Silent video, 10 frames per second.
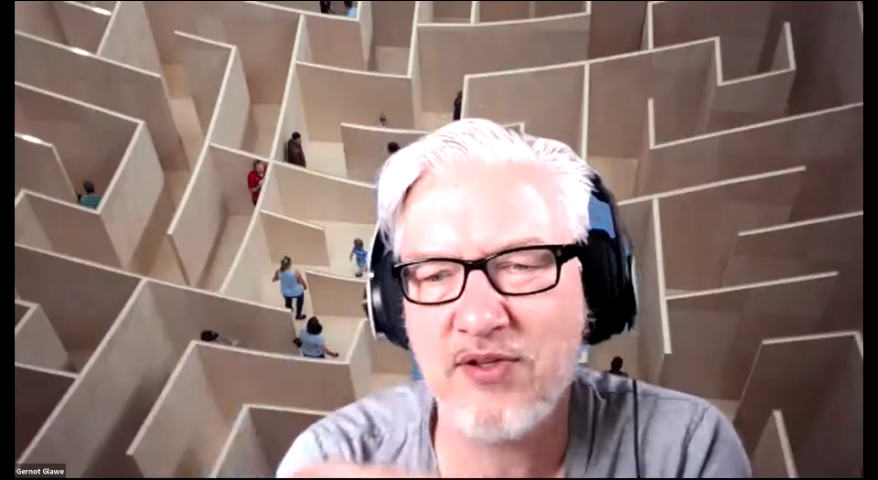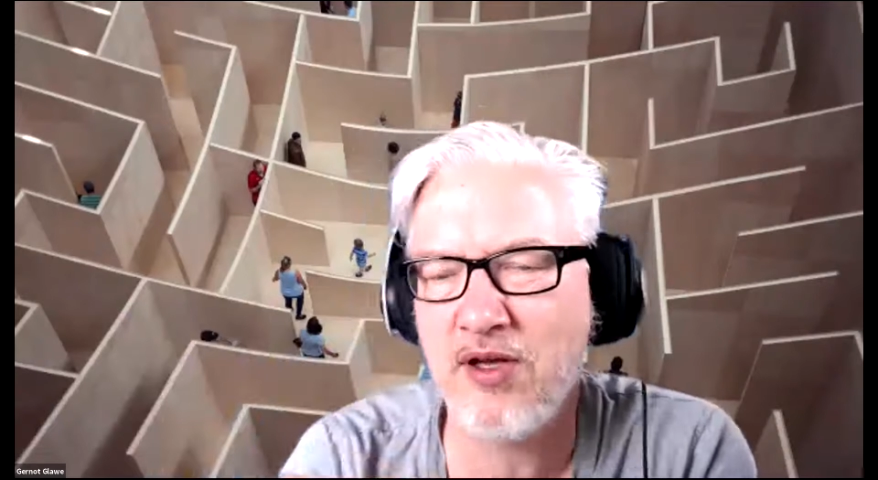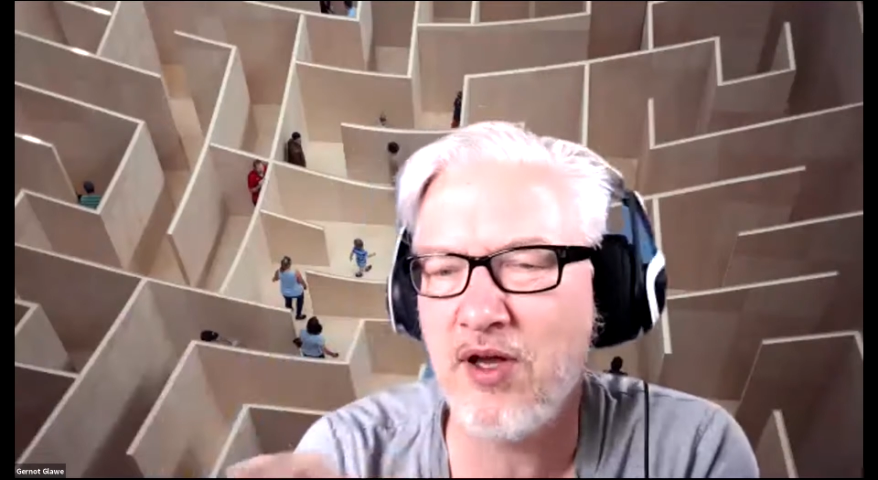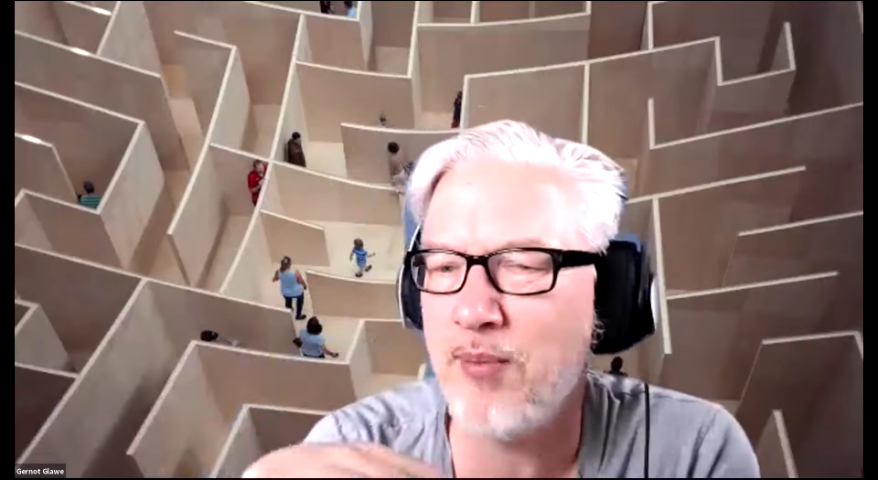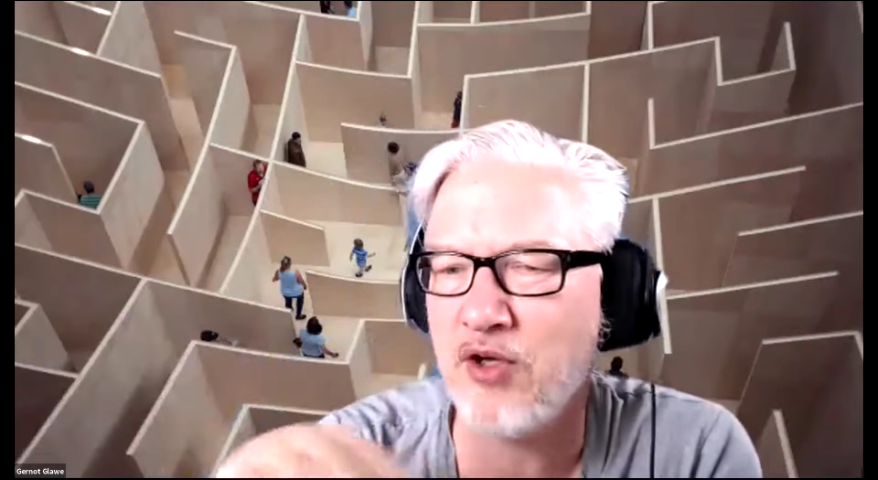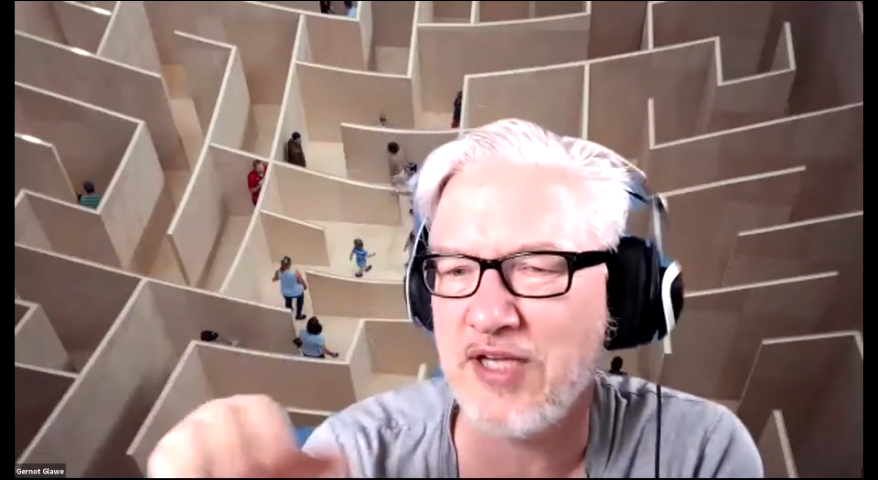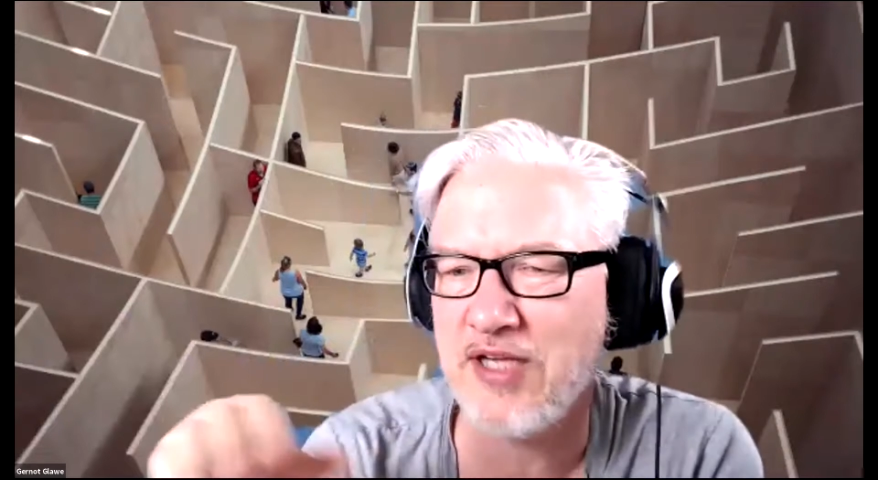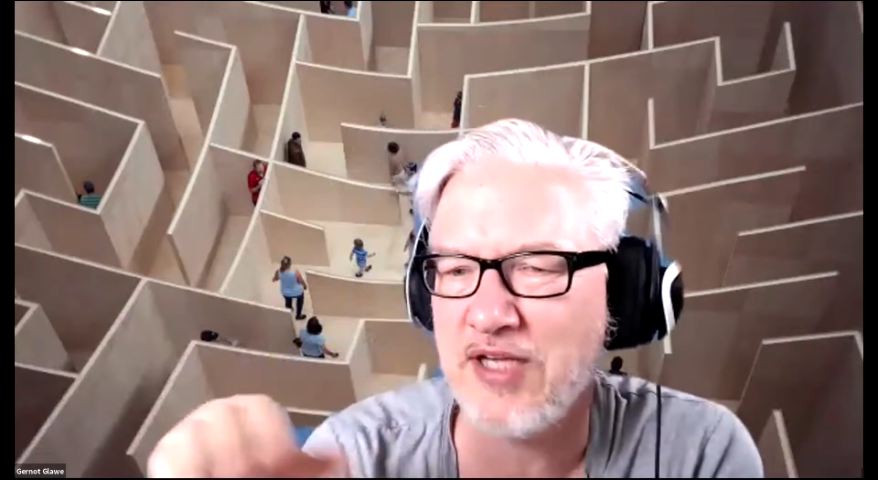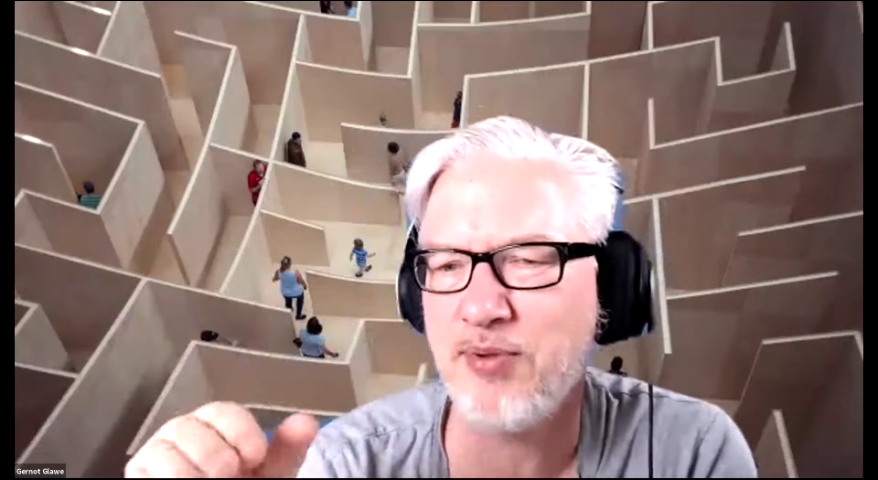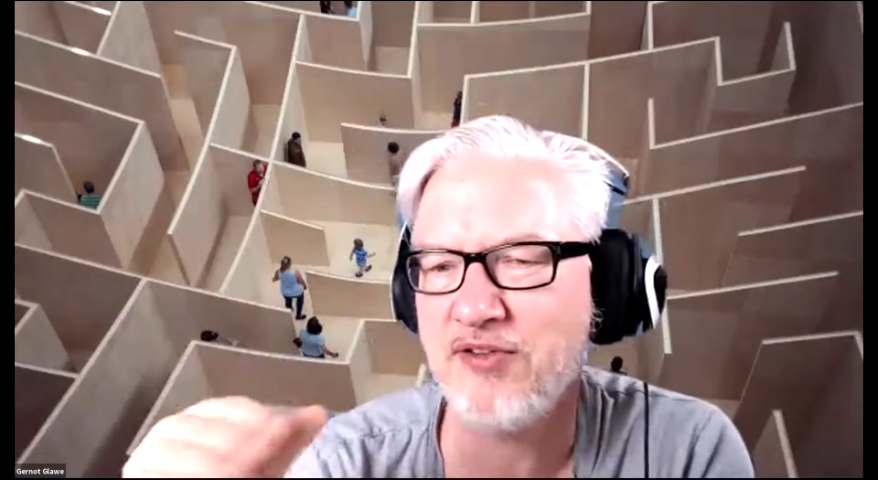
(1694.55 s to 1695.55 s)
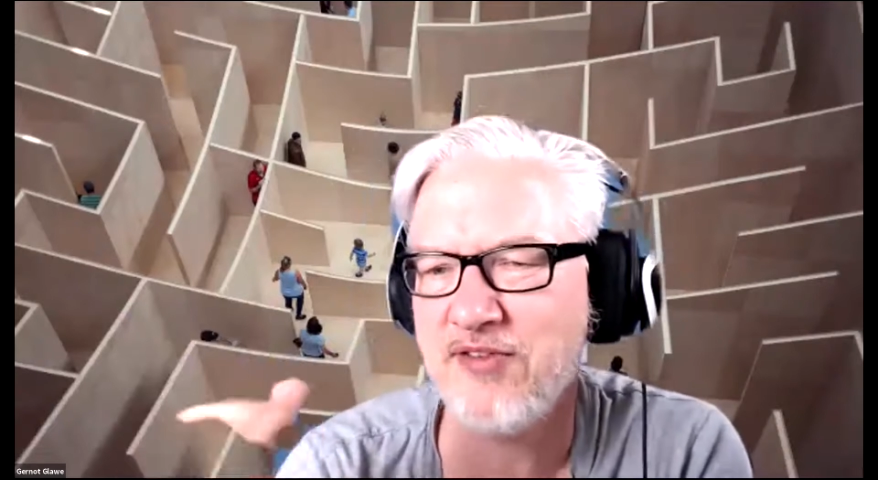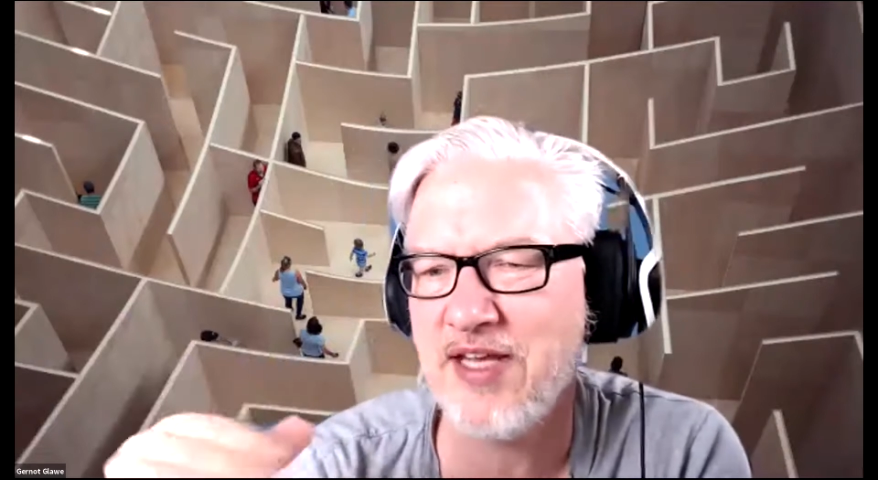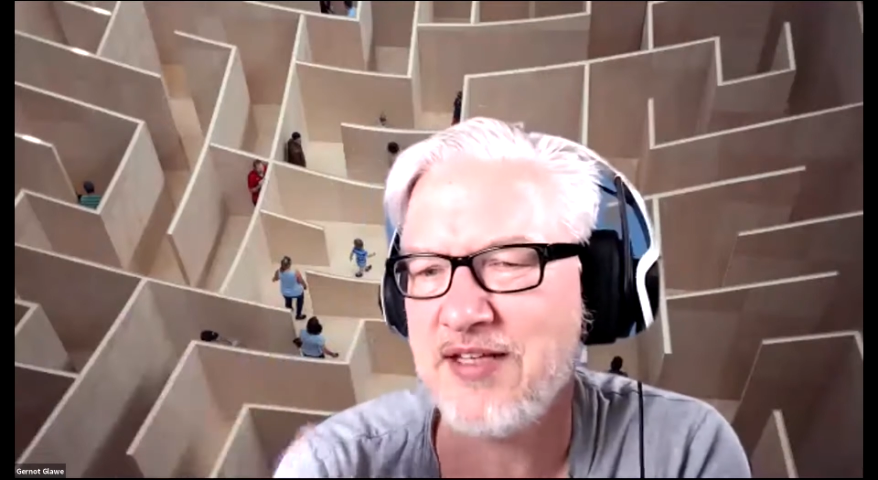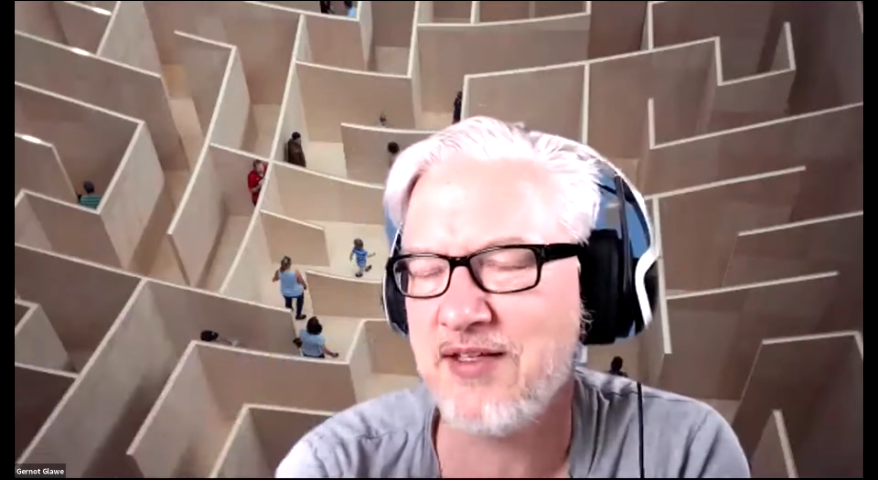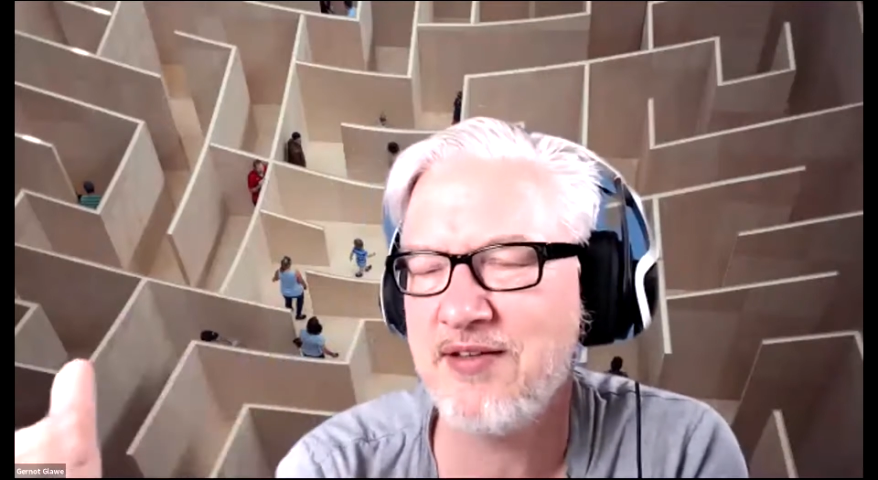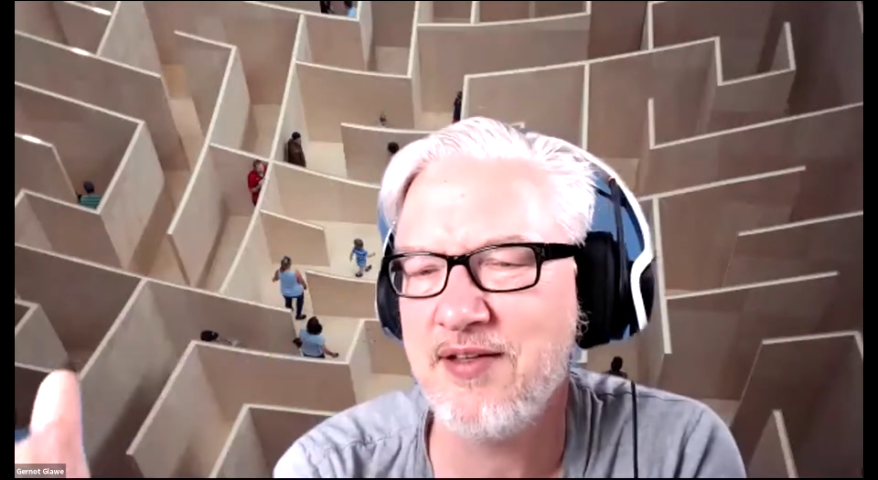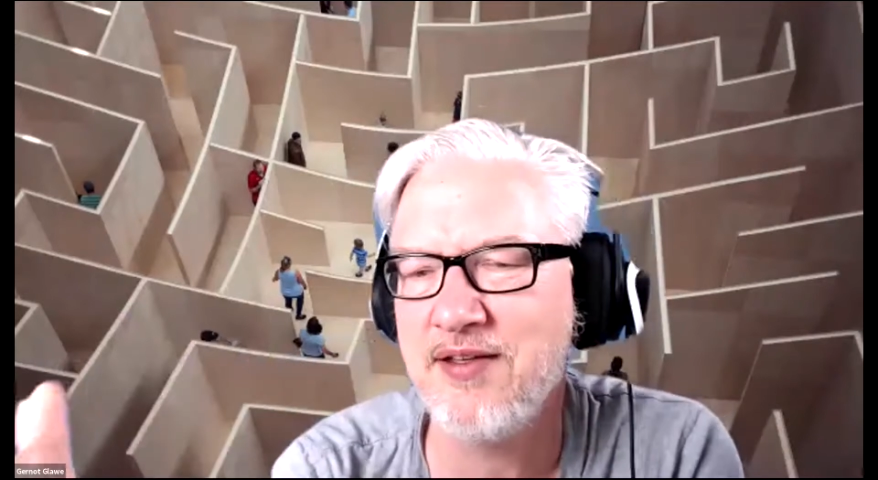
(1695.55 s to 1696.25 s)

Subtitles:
about 80% in